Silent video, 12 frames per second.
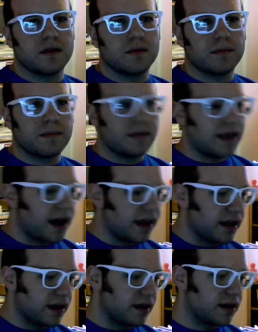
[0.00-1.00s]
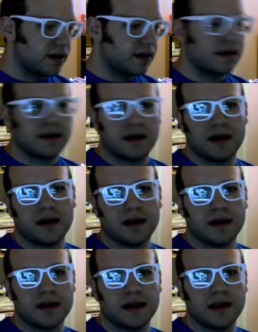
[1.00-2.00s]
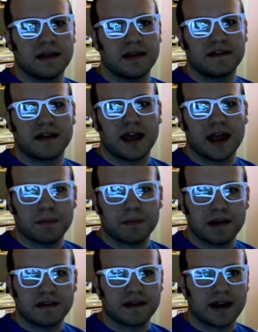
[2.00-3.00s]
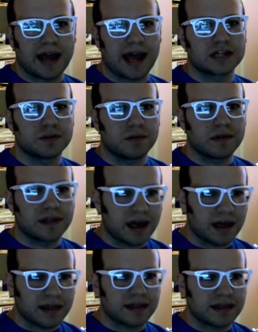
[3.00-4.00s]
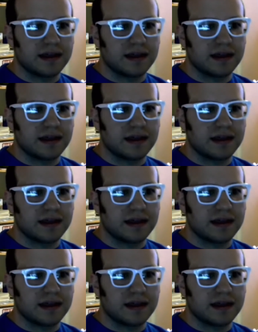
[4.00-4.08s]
dying in this game is an actual death.